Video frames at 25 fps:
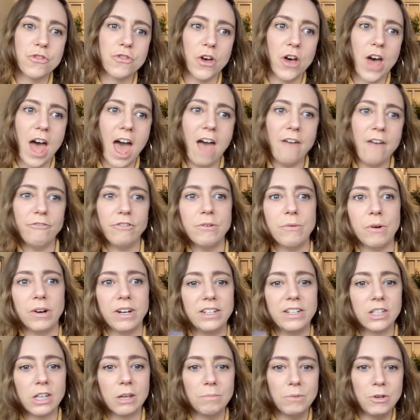that everyone
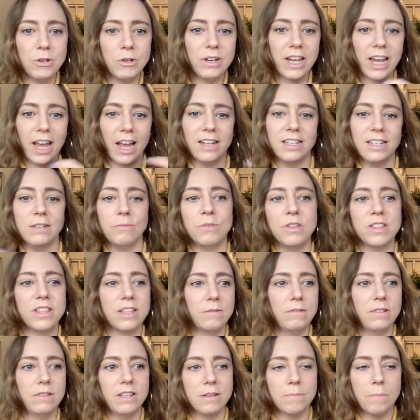is communicating
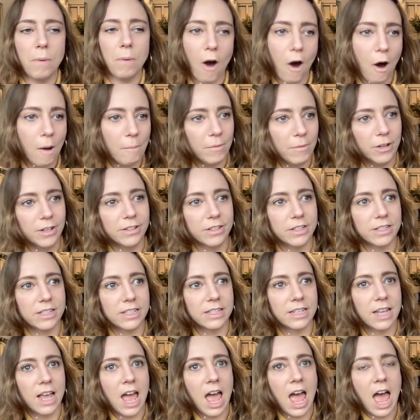within
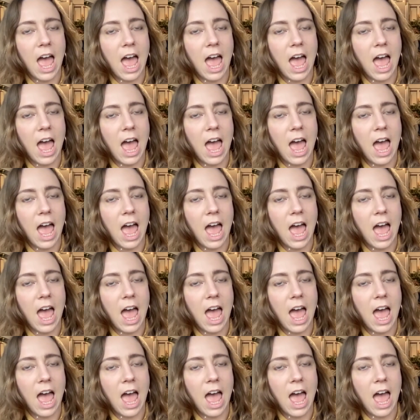departments,